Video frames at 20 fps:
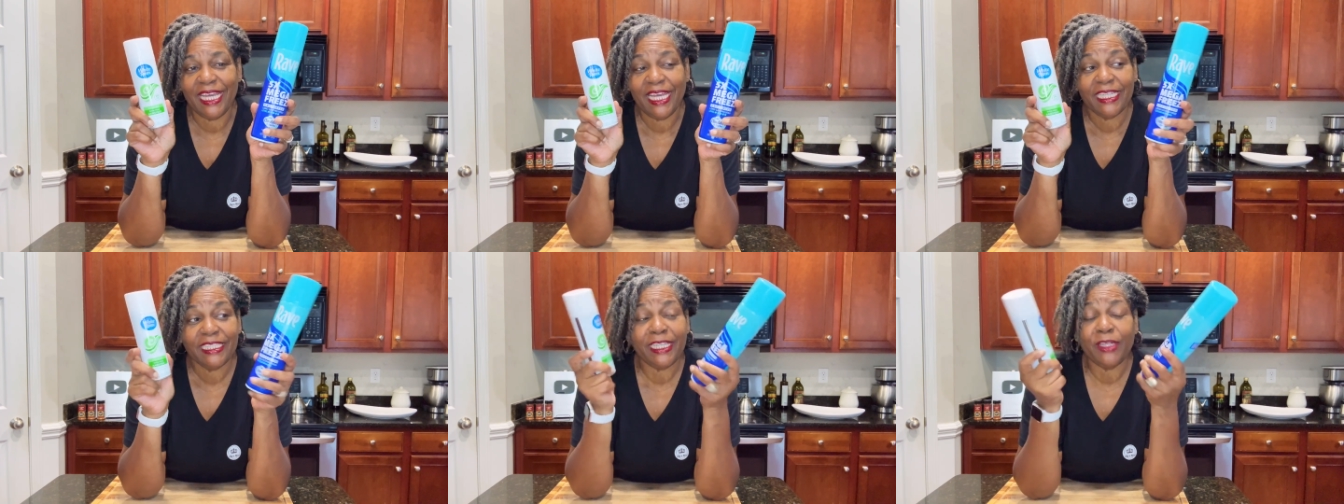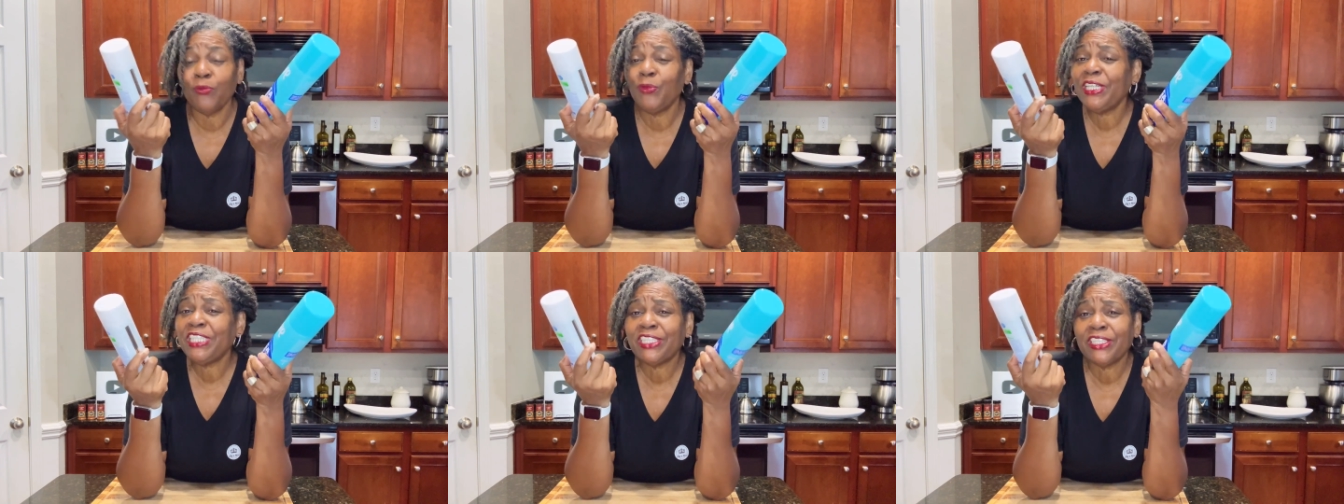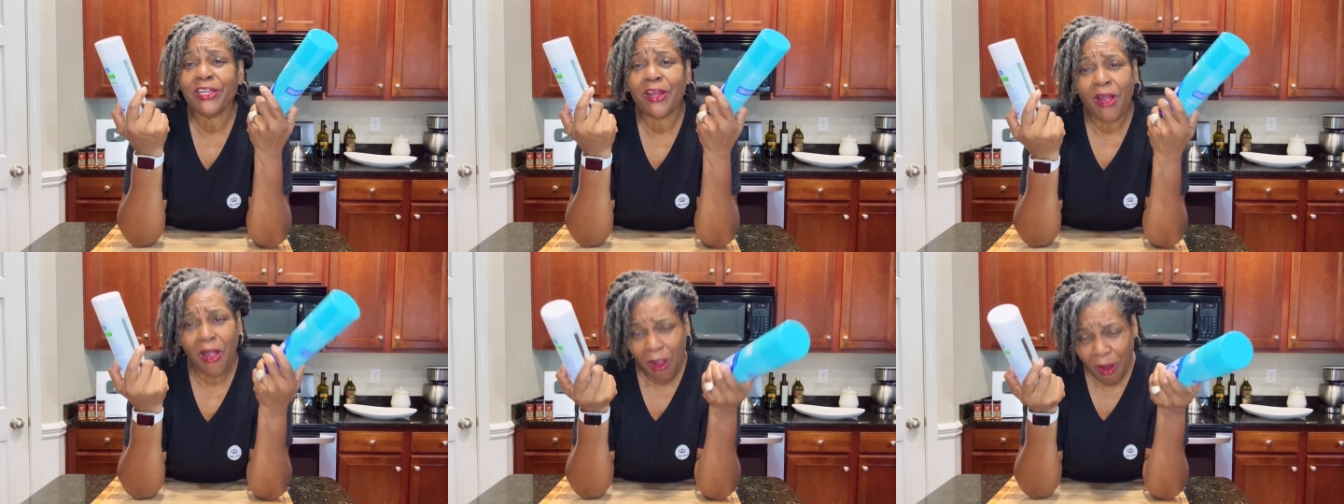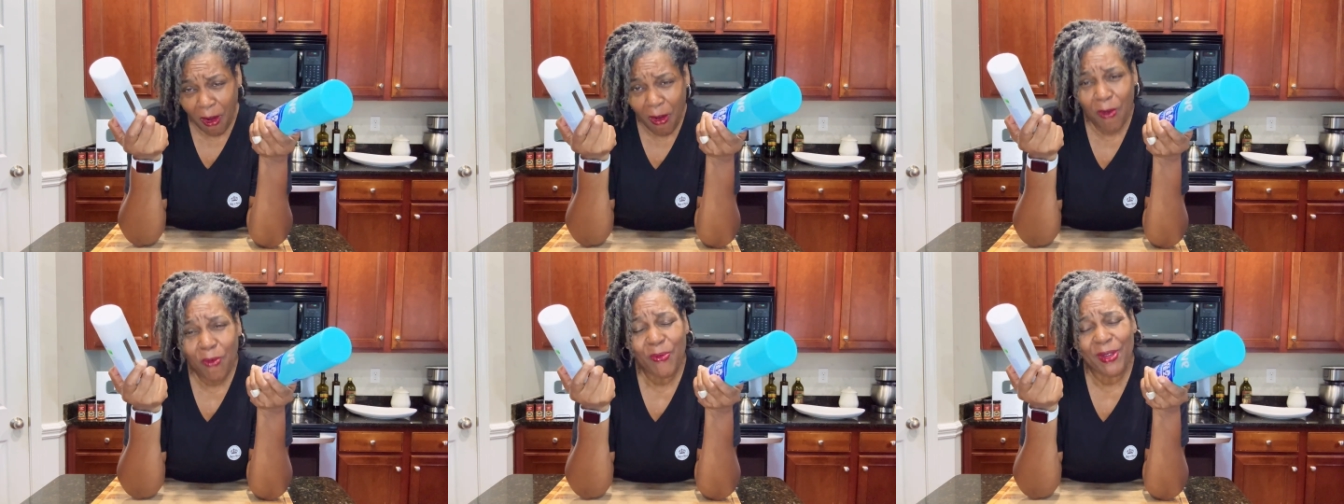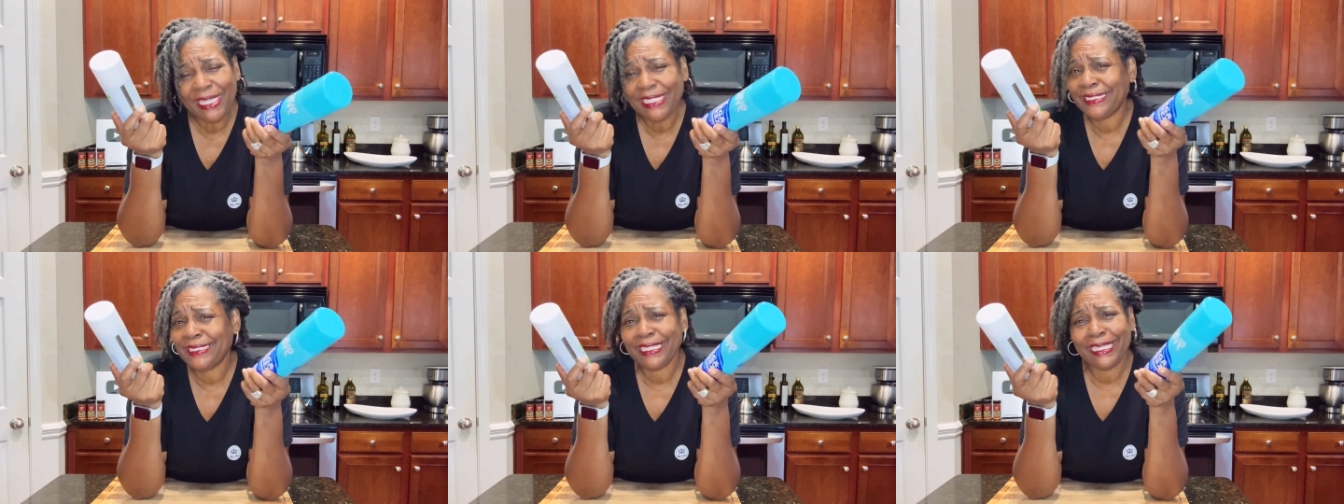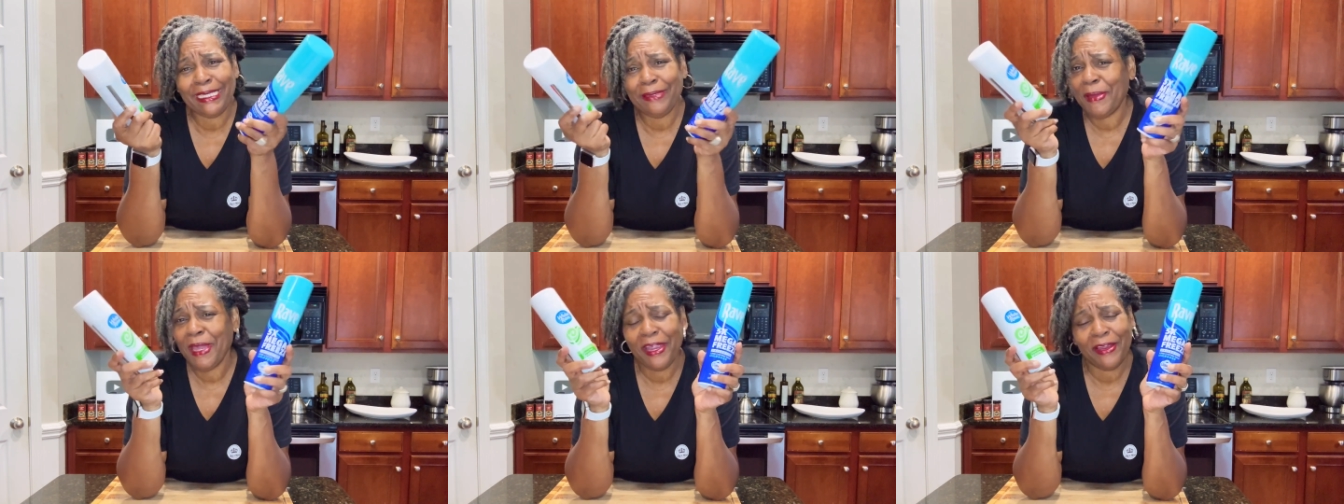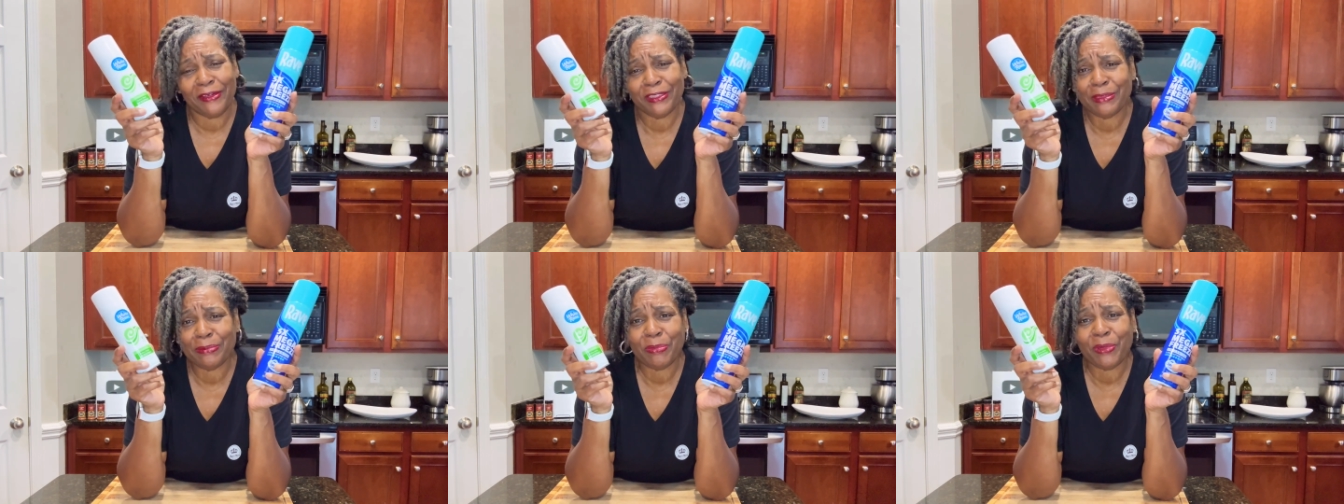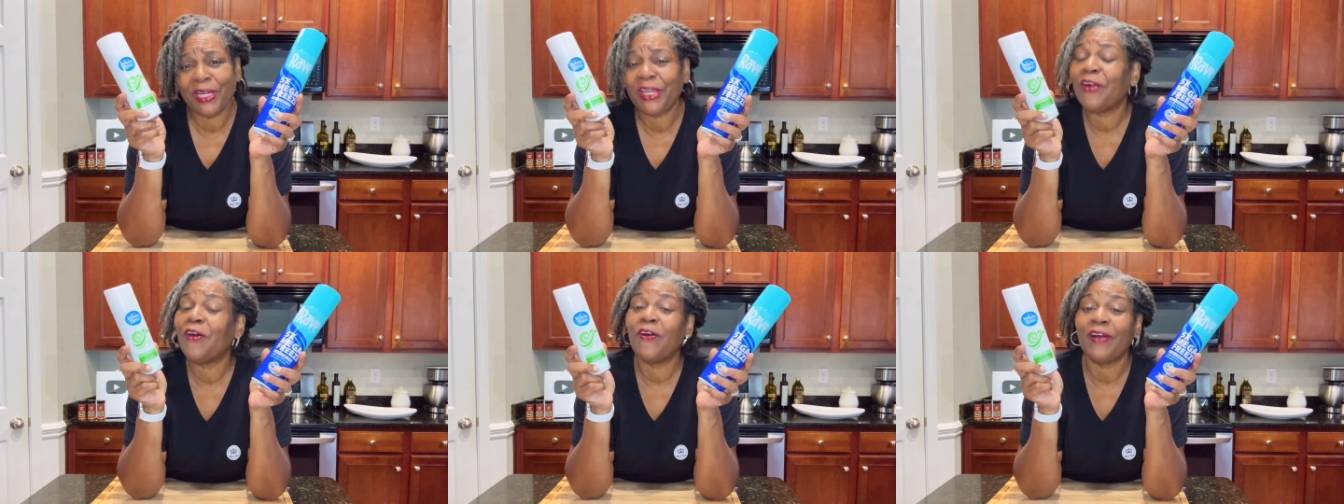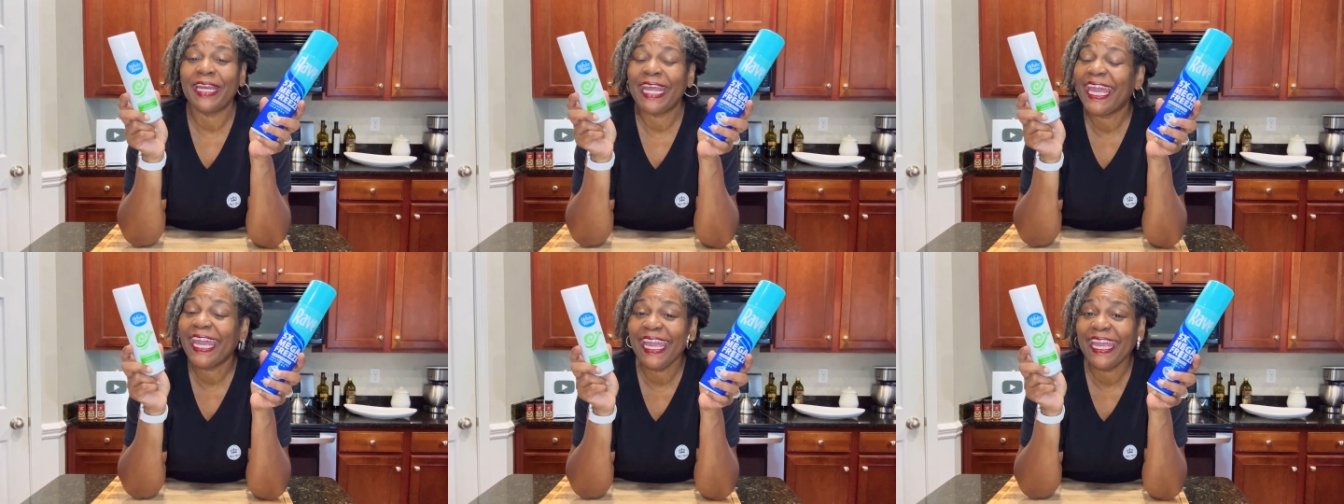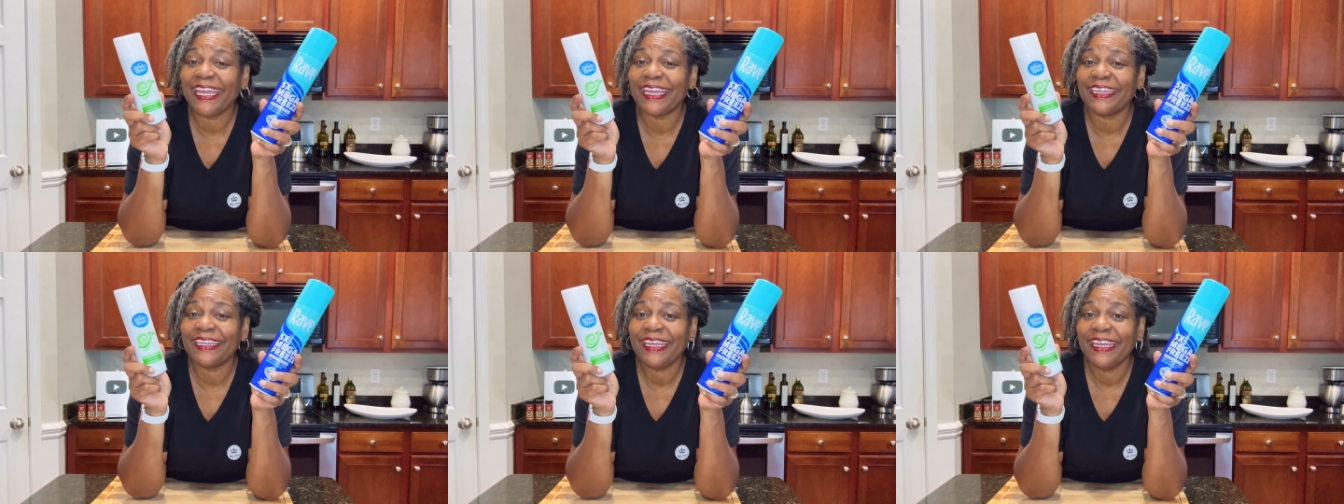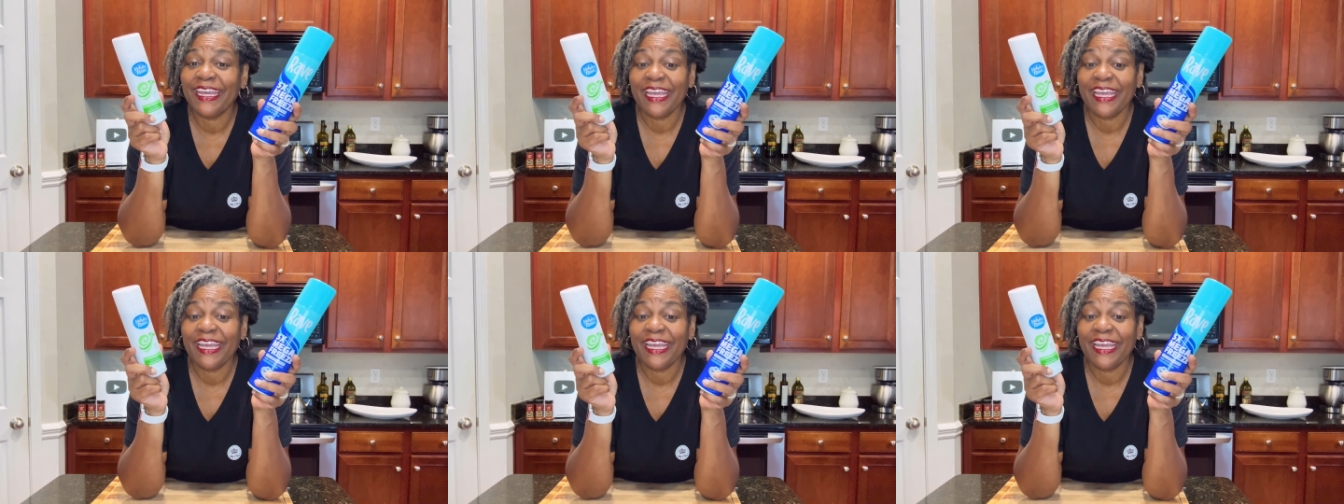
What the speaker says: that we should always keep hairspray on hand.